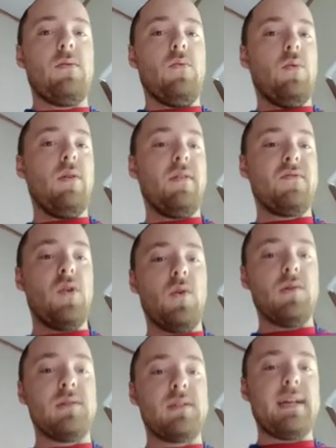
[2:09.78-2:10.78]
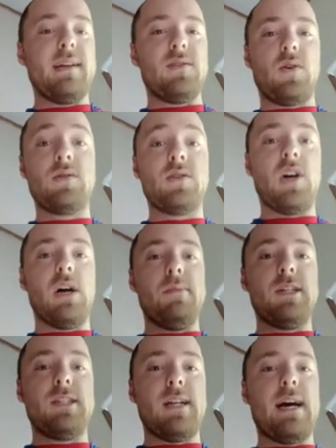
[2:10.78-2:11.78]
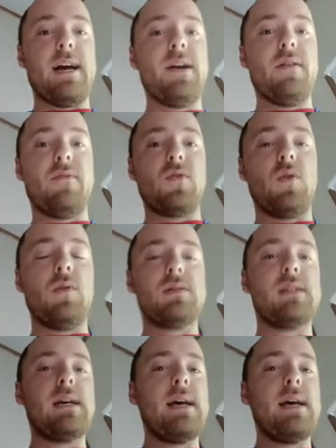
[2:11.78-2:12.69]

Well, of course, it's October today, and of course,